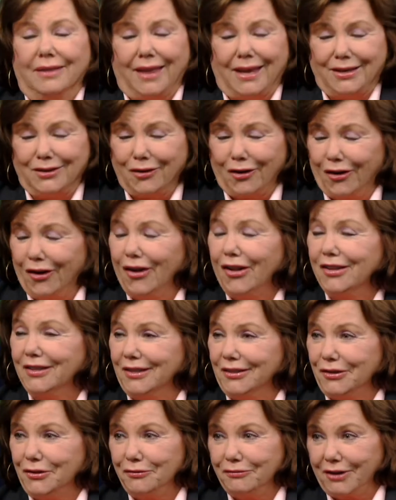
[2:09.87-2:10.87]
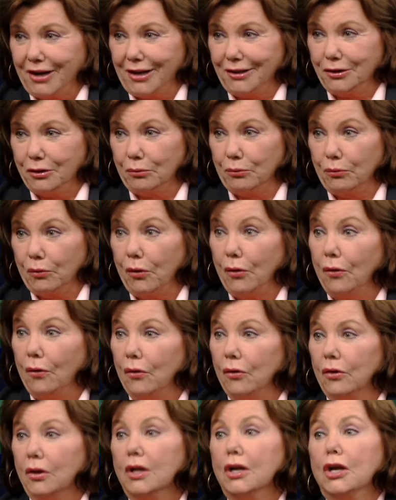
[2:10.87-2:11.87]
they called and you've got the
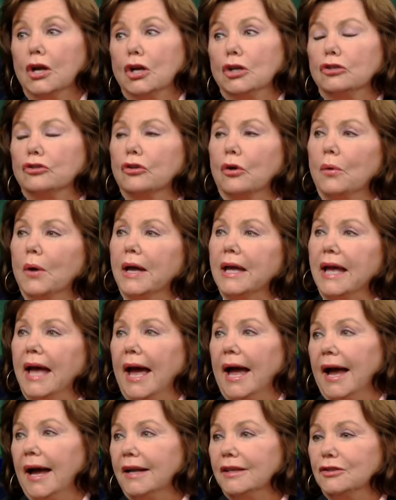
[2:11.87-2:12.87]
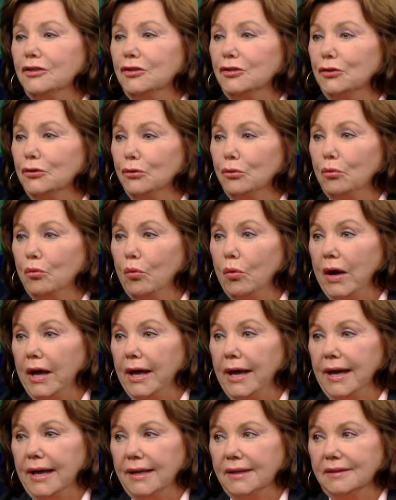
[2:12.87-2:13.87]
role. So I had to
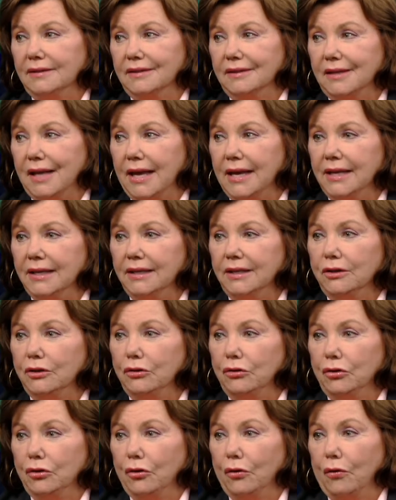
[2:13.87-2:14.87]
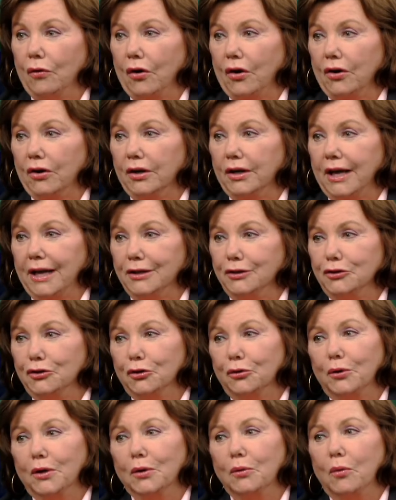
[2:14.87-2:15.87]
weigh staying in New York and
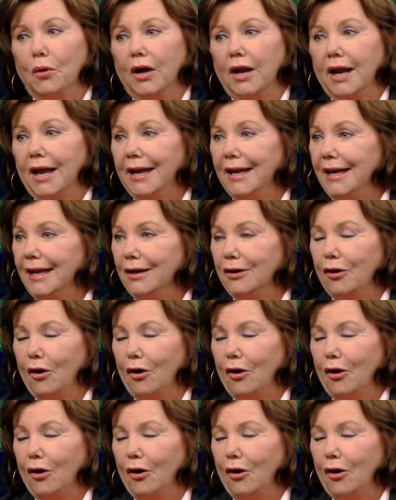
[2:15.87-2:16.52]
doing what I had